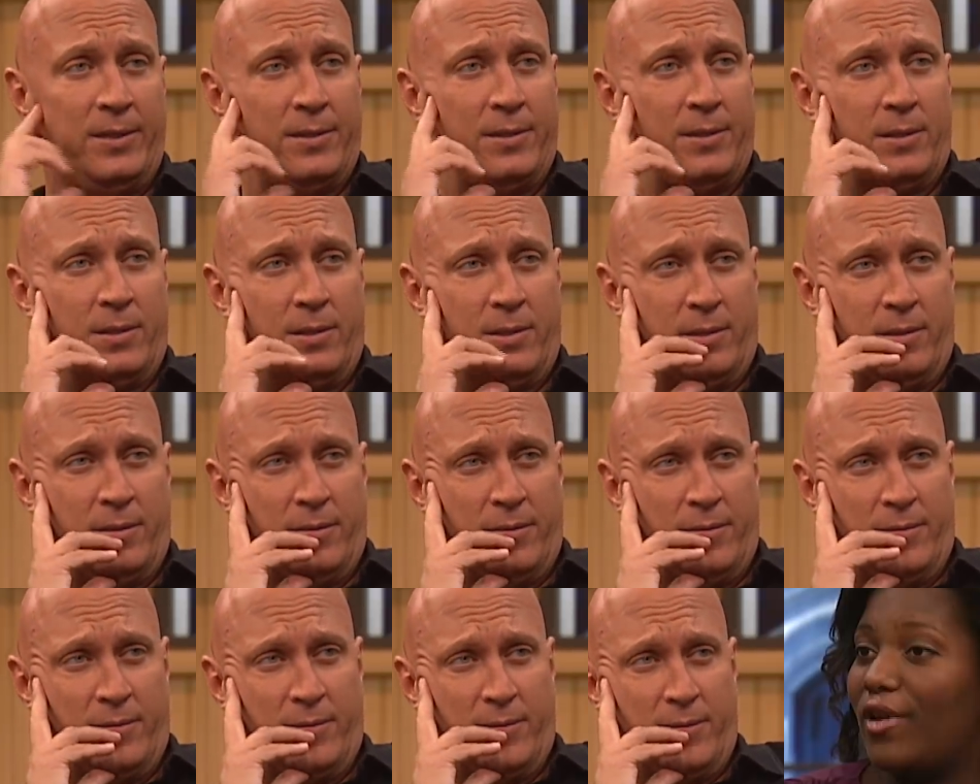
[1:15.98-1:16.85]
Yeah.
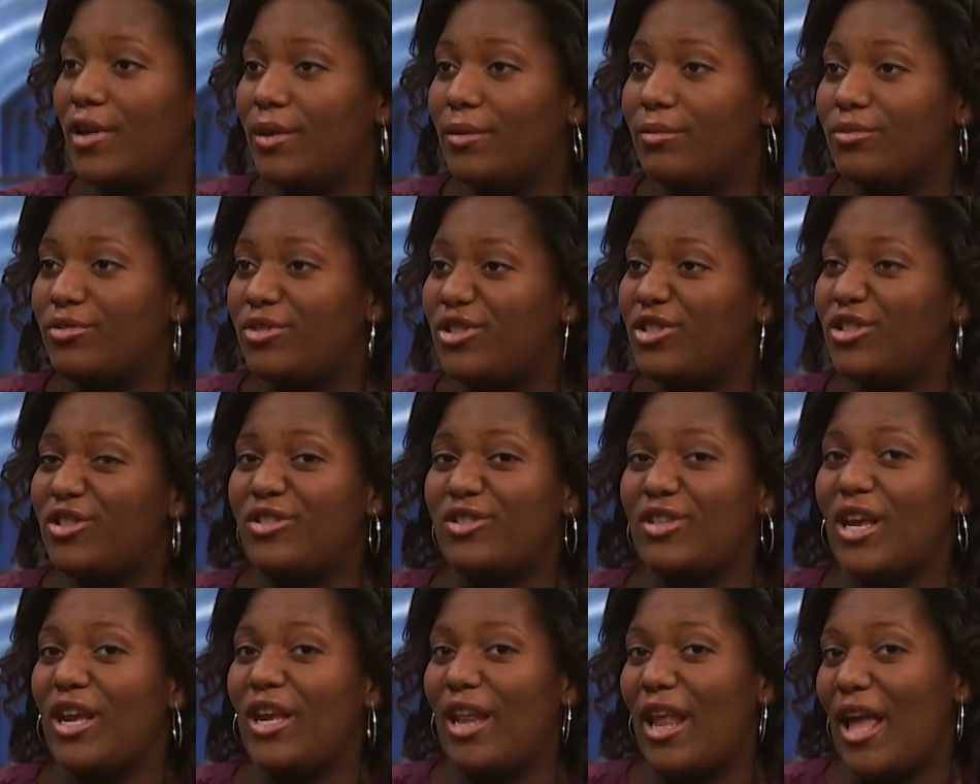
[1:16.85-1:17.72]
Yep, she'll
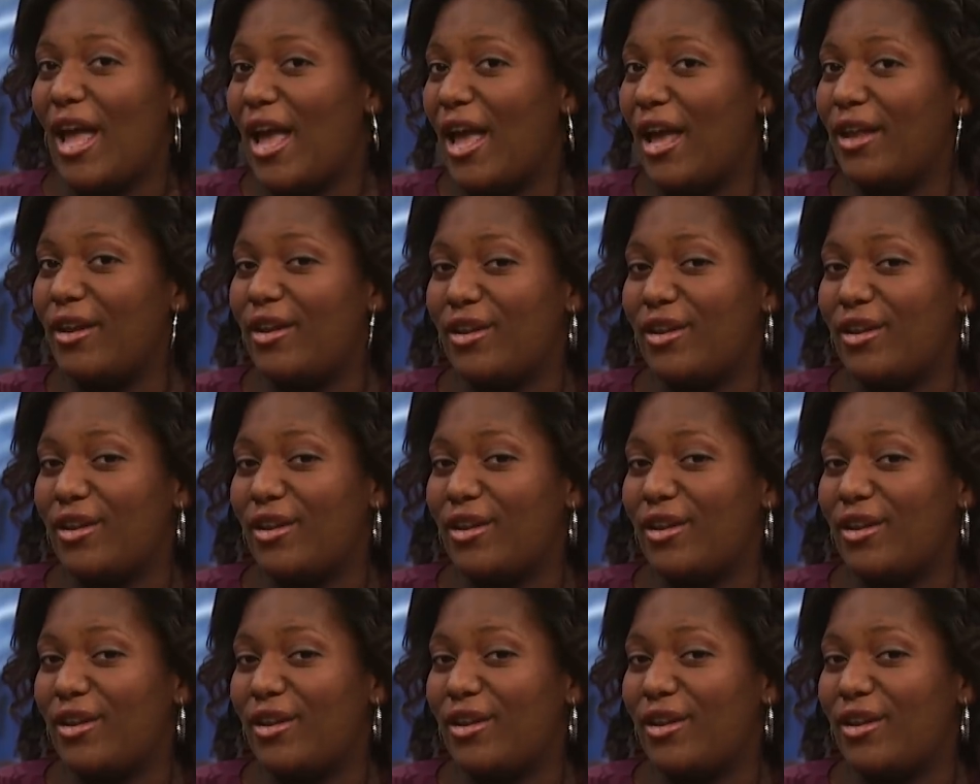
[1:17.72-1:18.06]
say that,